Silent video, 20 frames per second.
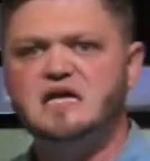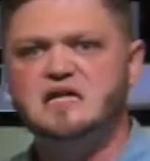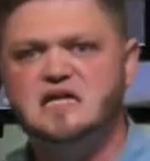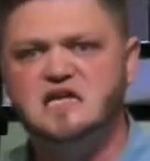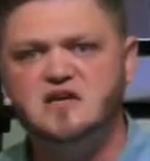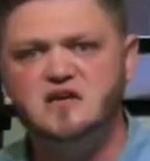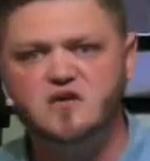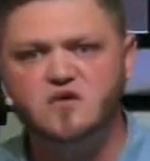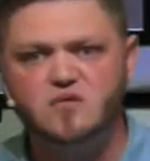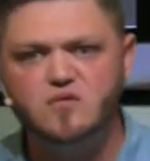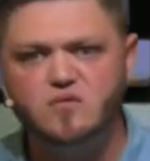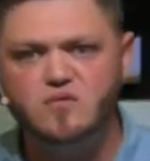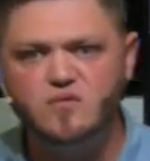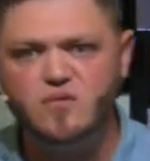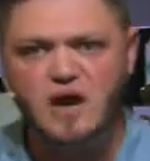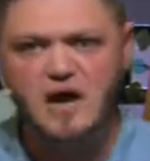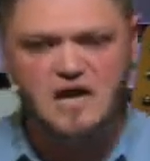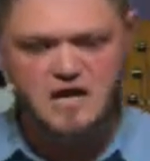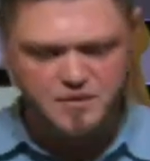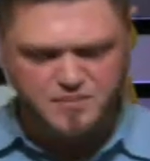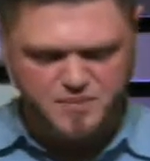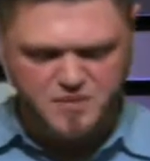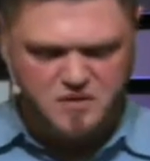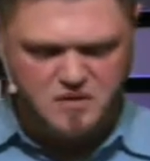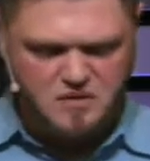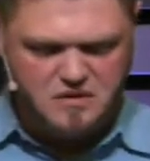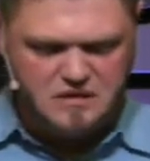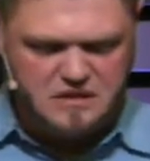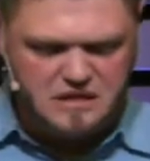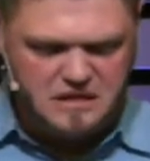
incredible